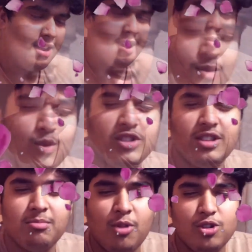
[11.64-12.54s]
It was
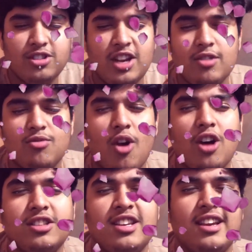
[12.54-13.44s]
the most
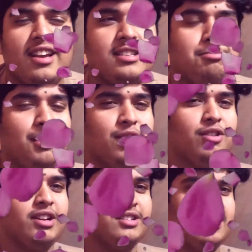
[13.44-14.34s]
erotic
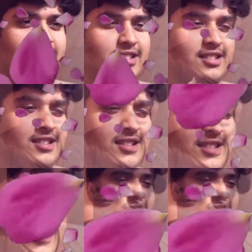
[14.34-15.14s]
experience.